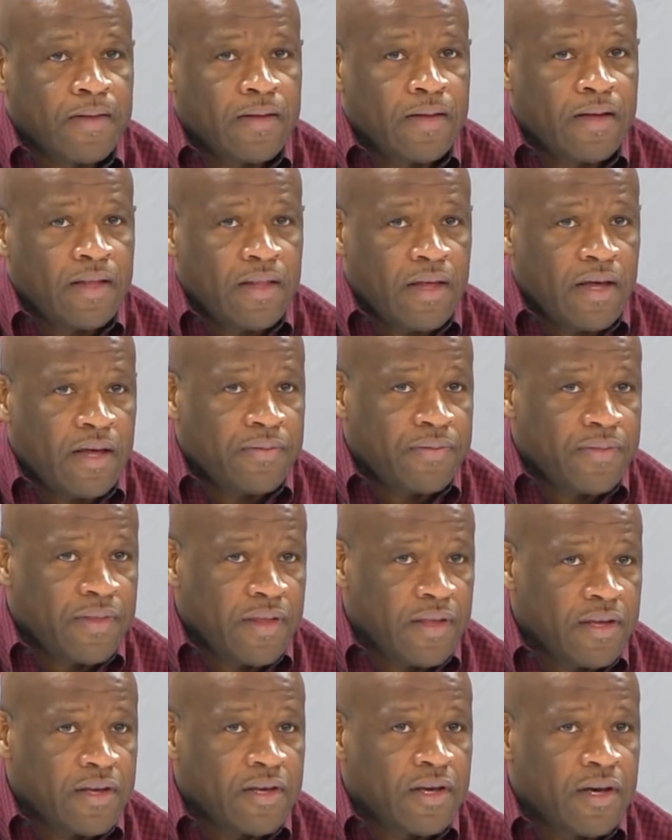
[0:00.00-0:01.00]
I
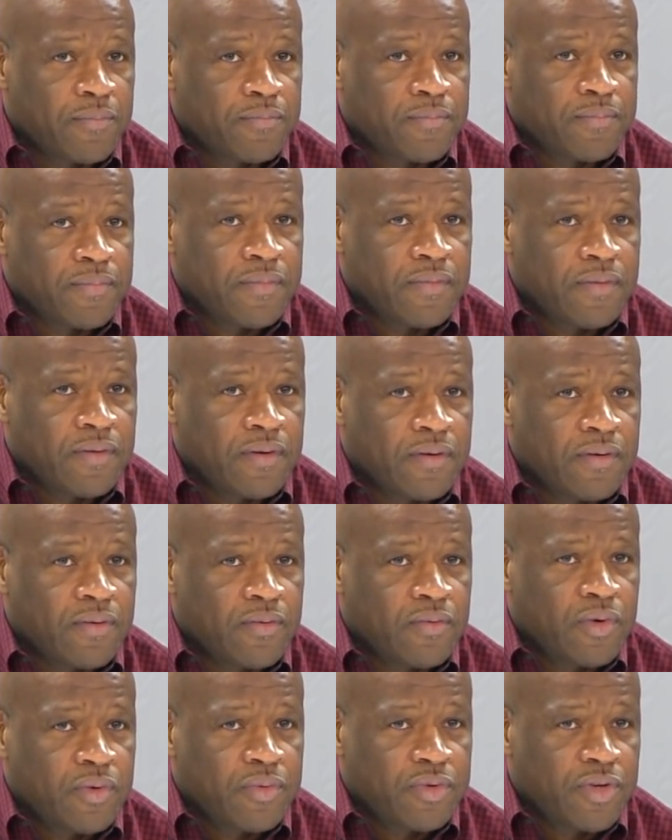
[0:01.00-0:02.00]
think, you know,
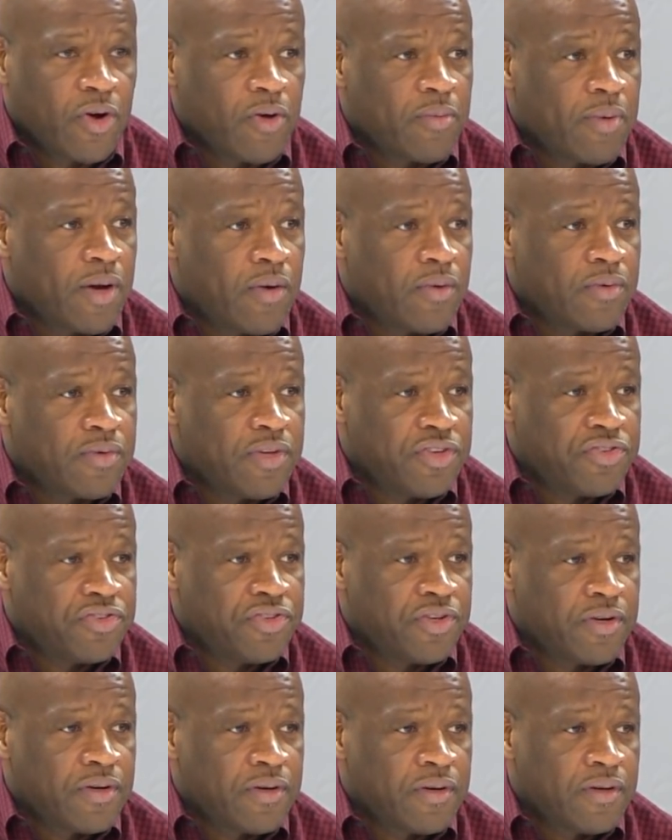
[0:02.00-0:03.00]
when we talk about
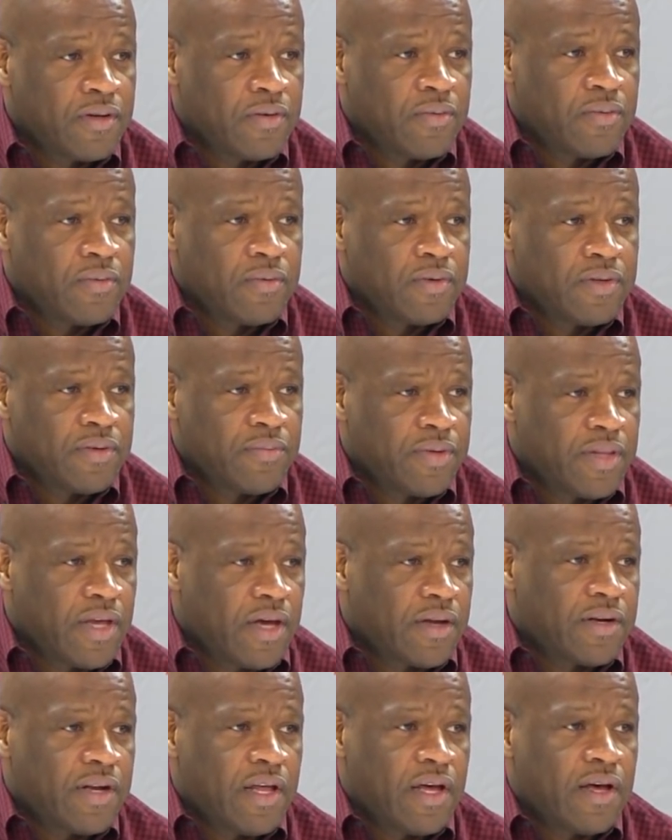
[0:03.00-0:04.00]
this year,
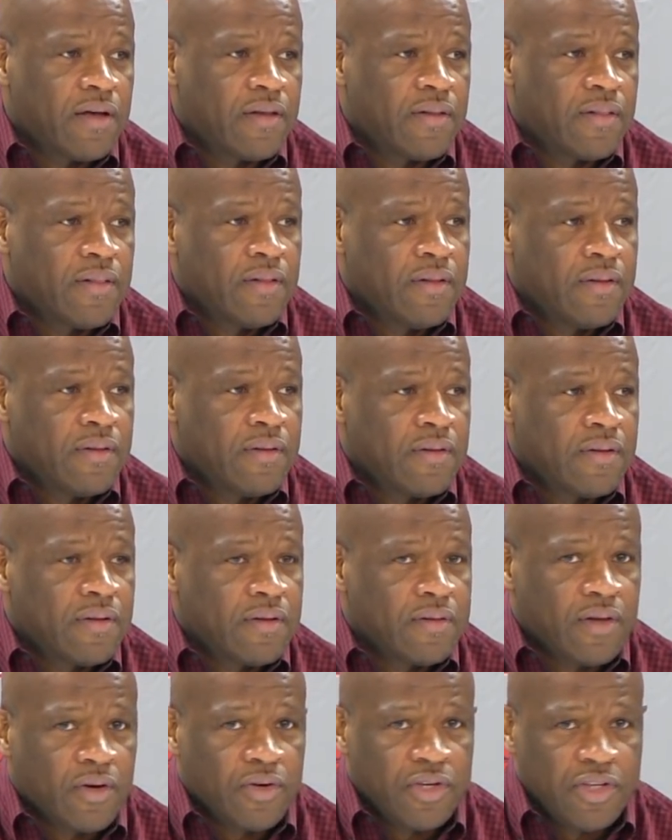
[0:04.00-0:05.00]
without a doubt,
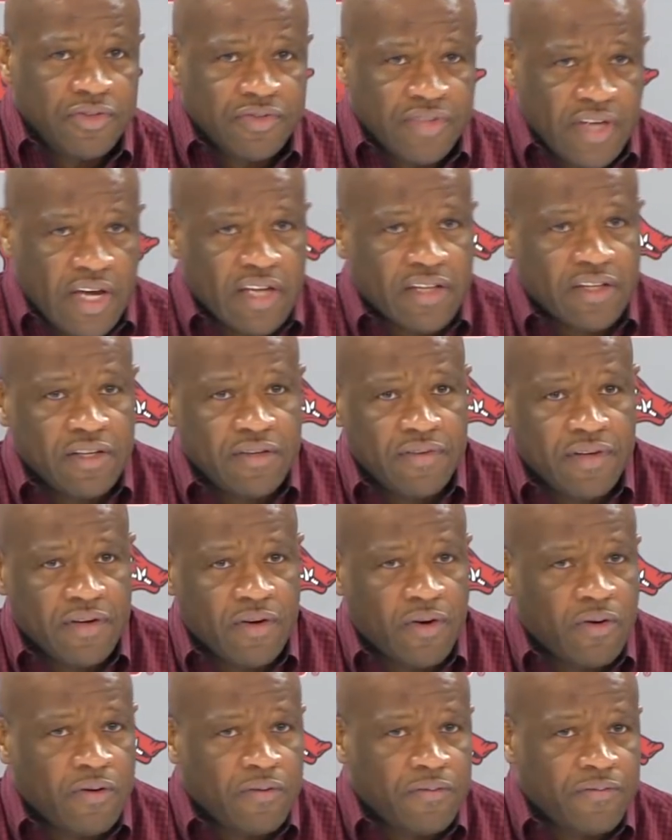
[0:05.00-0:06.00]
I thought he was active in
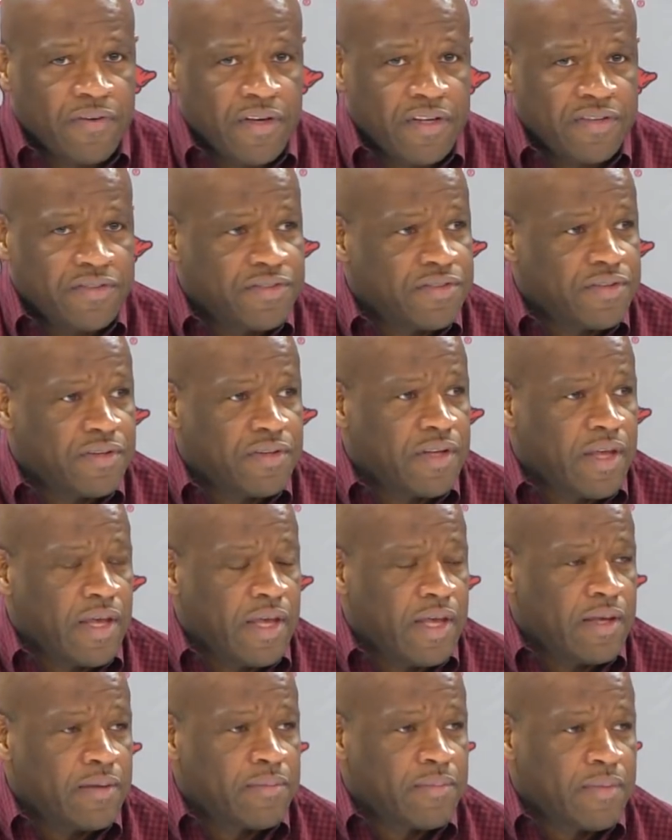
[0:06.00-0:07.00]
all phases of the
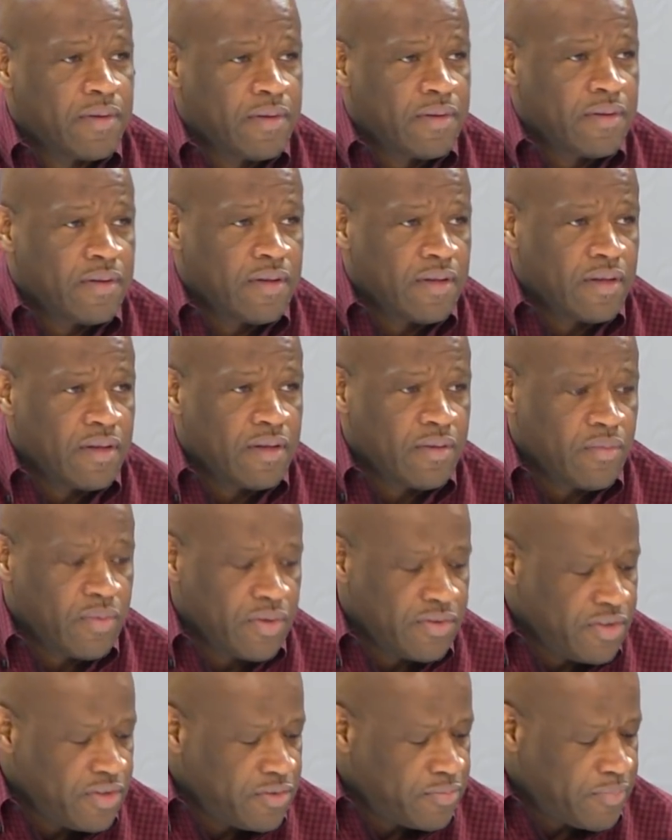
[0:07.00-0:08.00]
game.
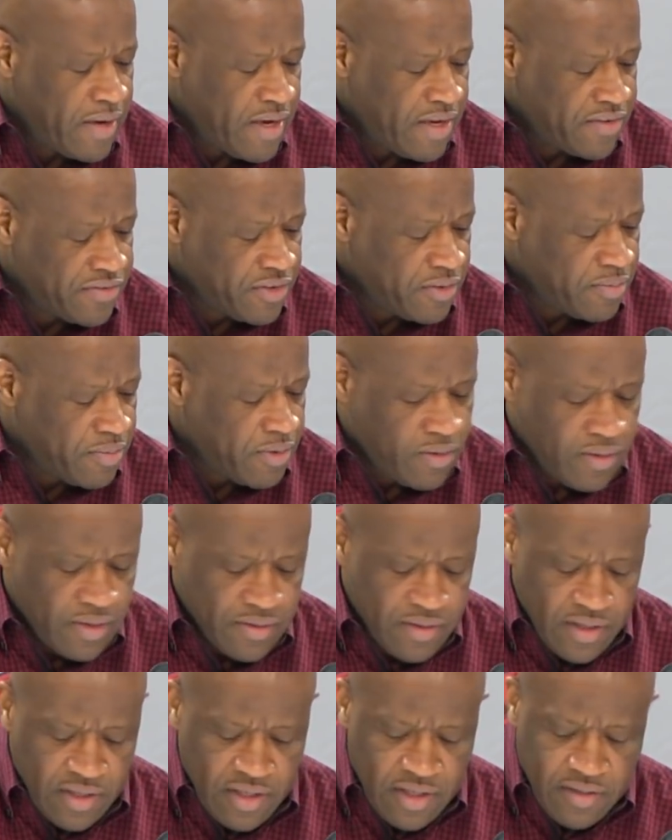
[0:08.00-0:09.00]
Whether he's passing the ball, I
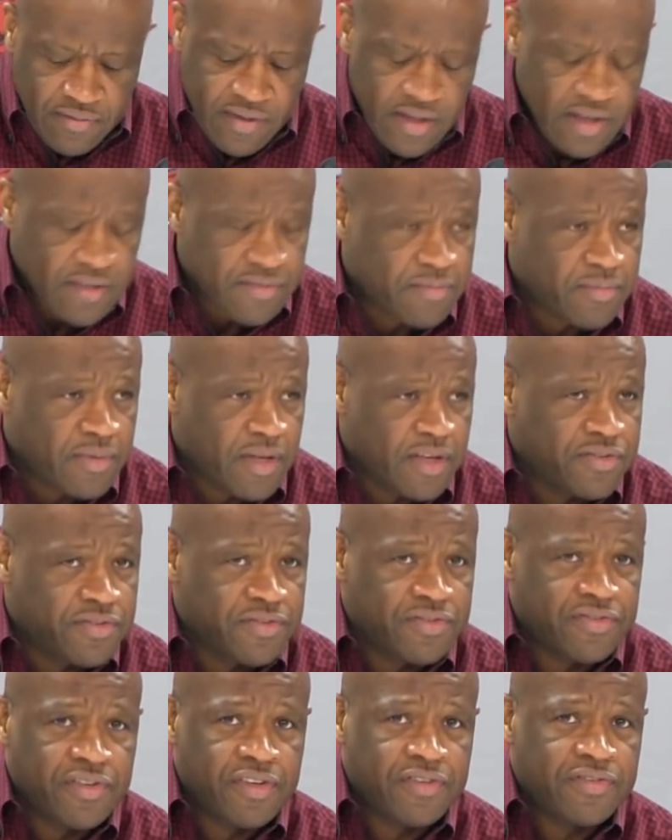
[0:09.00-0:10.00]
think he even had some nice
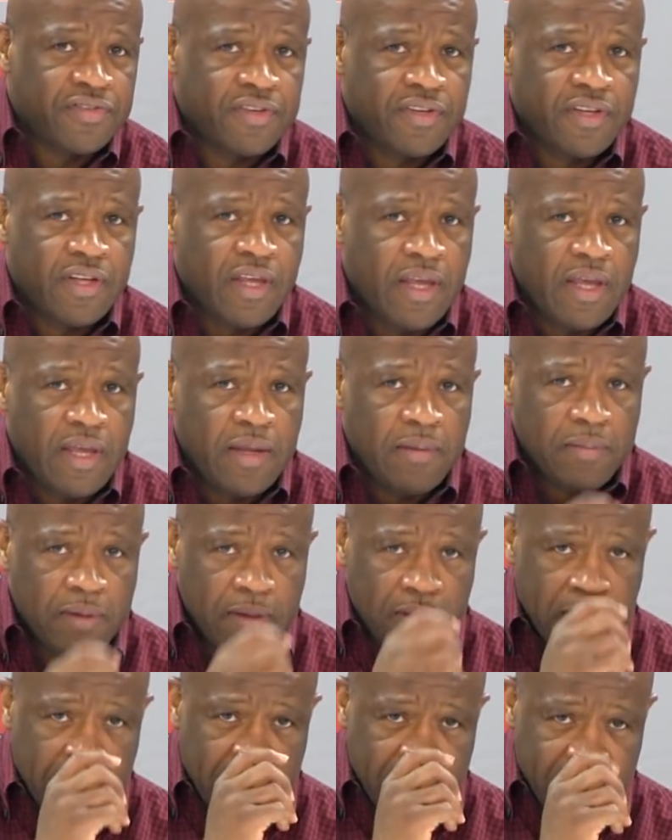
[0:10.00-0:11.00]
assists in the game,
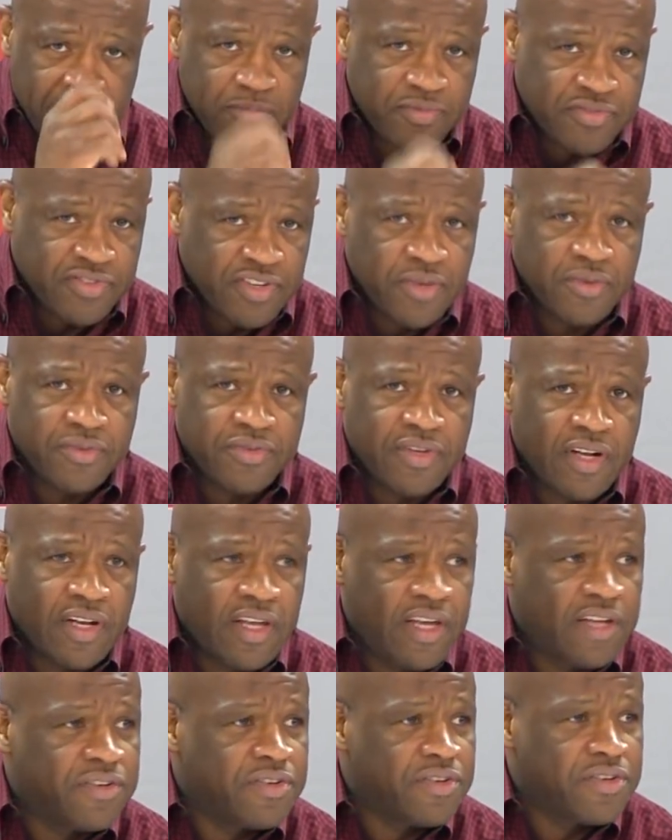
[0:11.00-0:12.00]
some singles that
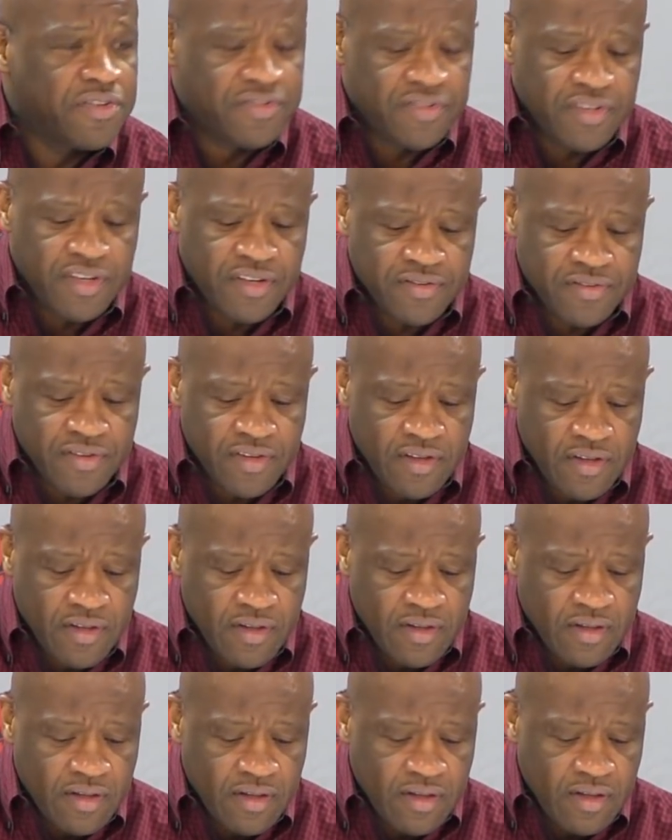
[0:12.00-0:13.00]
led to assists.
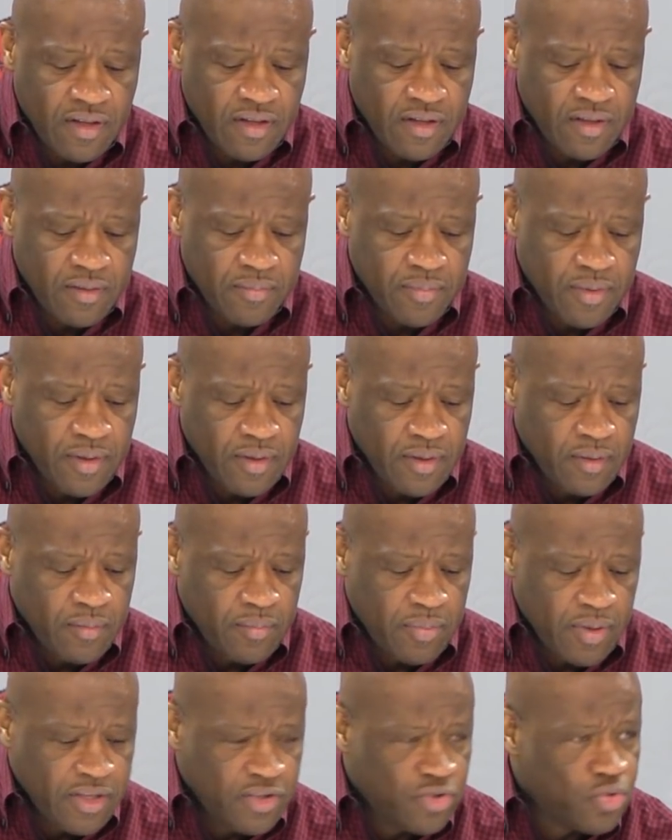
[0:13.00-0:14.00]

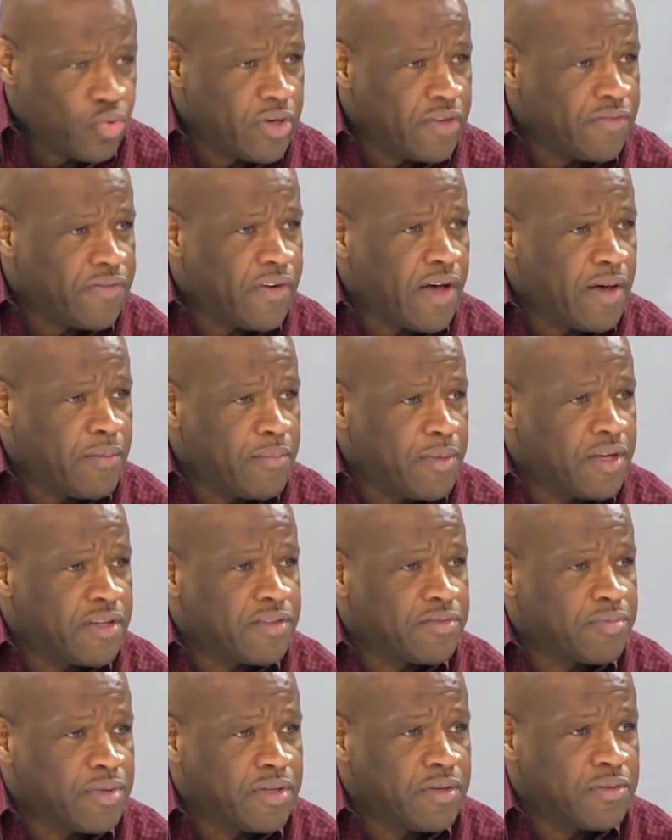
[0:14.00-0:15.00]
Played 25
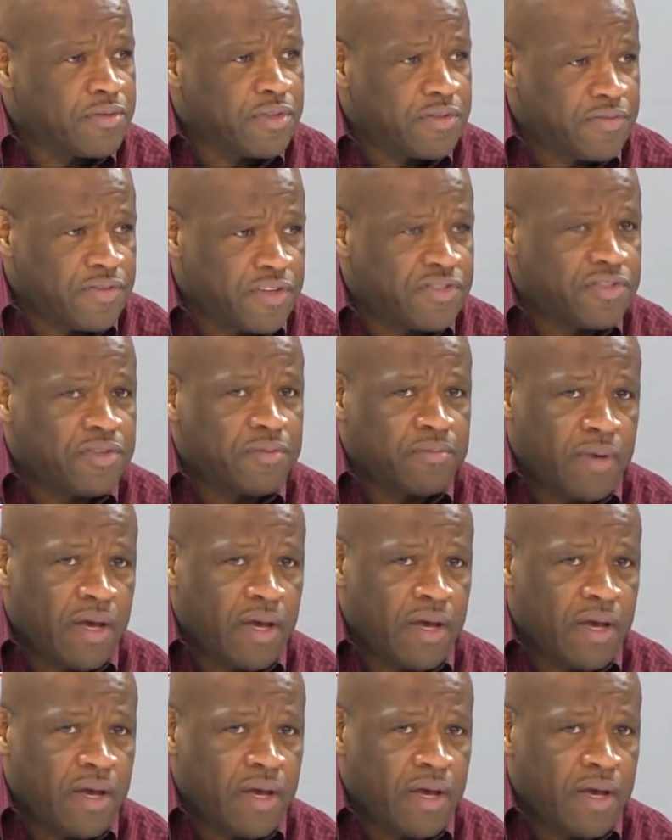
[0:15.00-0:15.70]
minutes, but it was efficient